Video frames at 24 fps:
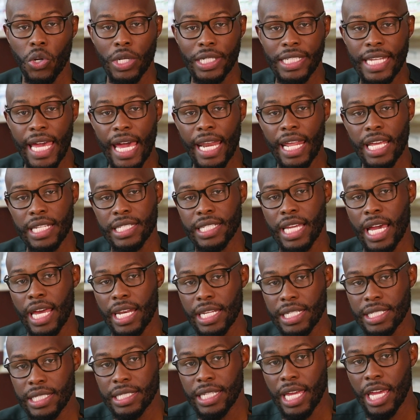that has kind
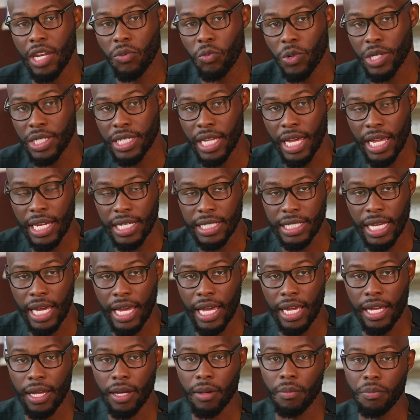of stayed with the
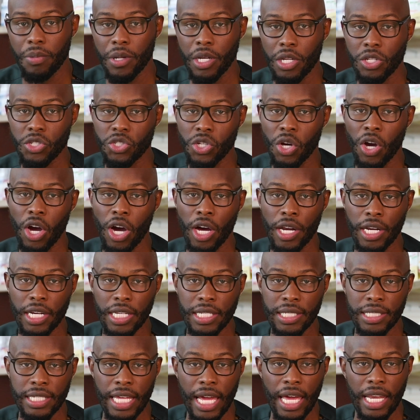entire company. So
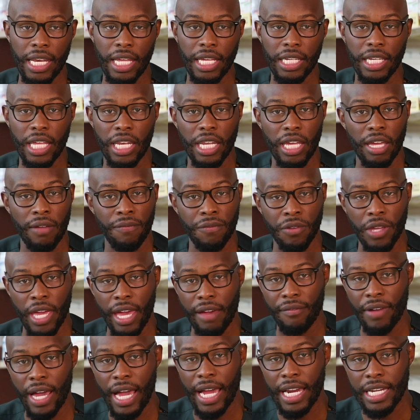understanding that if you
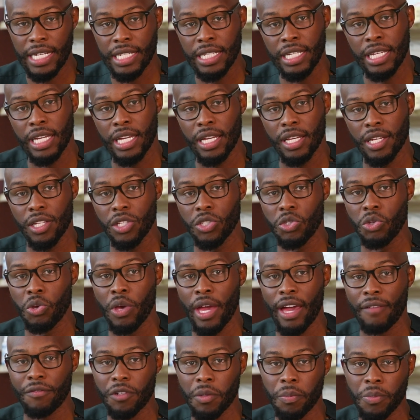have an idea, you
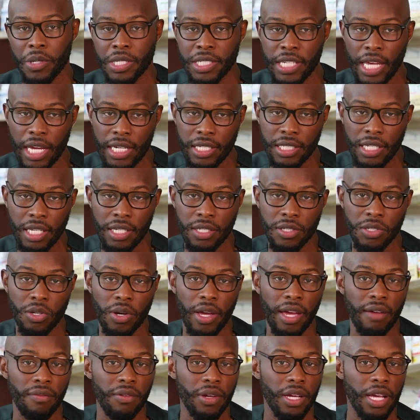have to protect it. So
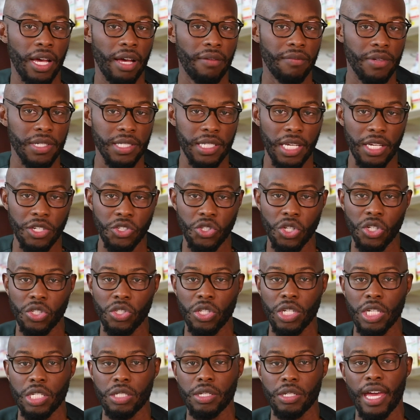every conversation,
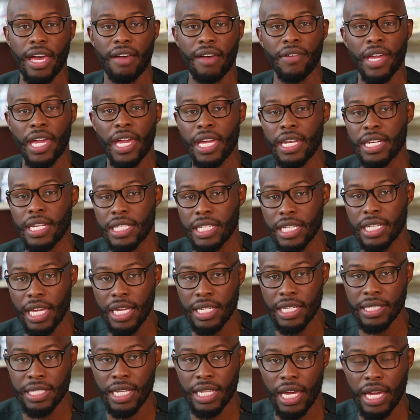you need to have an
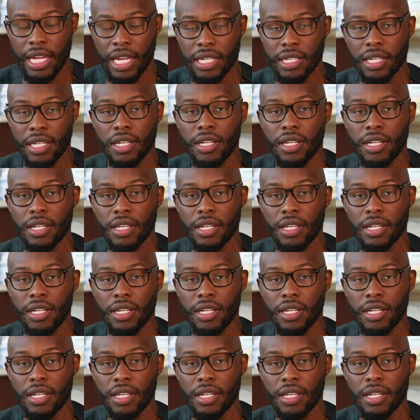NDA signed.